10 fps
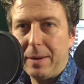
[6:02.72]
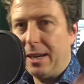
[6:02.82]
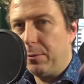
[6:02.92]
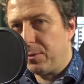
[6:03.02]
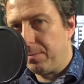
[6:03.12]

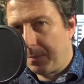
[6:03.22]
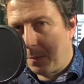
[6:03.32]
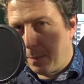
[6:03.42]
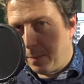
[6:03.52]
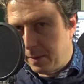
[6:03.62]
pounds
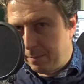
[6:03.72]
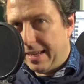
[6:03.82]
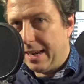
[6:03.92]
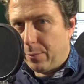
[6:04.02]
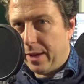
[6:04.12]

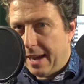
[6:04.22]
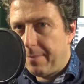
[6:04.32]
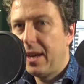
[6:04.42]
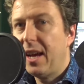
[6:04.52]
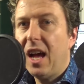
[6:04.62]
down there.
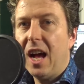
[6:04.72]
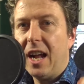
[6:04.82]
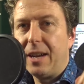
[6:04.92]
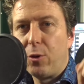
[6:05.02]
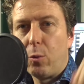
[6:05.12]

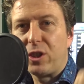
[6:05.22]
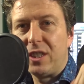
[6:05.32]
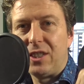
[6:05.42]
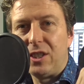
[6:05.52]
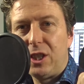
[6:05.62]
And if you're watching
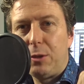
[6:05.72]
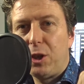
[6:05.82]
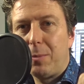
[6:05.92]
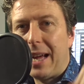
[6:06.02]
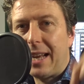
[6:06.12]
this in
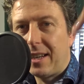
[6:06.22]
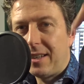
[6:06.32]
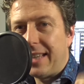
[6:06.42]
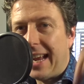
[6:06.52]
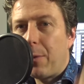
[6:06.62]
YouTube land,
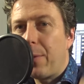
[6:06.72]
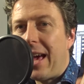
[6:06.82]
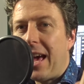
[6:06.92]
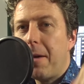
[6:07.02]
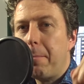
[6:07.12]
down
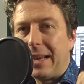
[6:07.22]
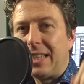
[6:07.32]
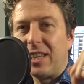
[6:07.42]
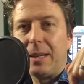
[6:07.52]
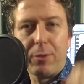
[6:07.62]
there
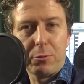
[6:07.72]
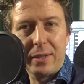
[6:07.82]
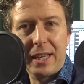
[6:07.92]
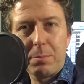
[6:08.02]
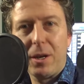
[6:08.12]
means in Pro Tools
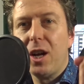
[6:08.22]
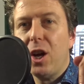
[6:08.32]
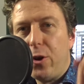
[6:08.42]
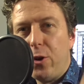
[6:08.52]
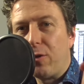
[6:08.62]
Expert,
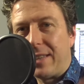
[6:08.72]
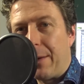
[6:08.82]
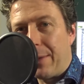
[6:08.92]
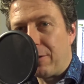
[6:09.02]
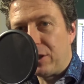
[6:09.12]
not
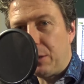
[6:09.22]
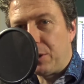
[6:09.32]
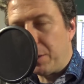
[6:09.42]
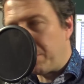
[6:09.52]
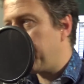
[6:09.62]
down there on
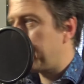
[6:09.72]
YouTube.